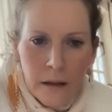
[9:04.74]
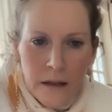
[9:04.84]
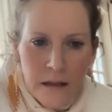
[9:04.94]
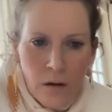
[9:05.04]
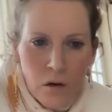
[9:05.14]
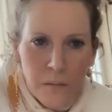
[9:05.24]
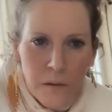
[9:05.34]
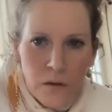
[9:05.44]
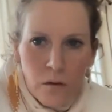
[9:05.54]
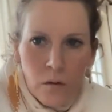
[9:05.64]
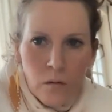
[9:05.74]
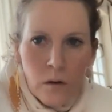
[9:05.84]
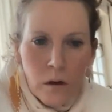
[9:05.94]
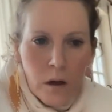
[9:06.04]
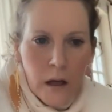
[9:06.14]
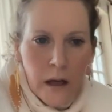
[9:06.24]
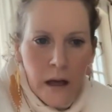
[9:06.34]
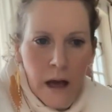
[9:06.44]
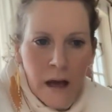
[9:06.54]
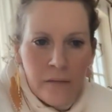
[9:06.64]
is in hospital,
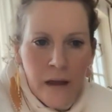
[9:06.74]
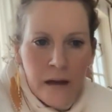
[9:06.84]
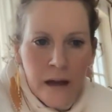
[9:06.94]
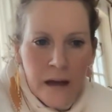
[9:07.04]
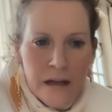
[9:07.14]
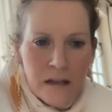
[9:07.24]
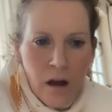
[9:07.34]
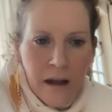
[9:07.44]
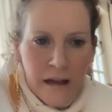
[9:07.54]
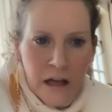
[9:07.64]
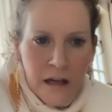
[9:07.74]
and then and it's like and it,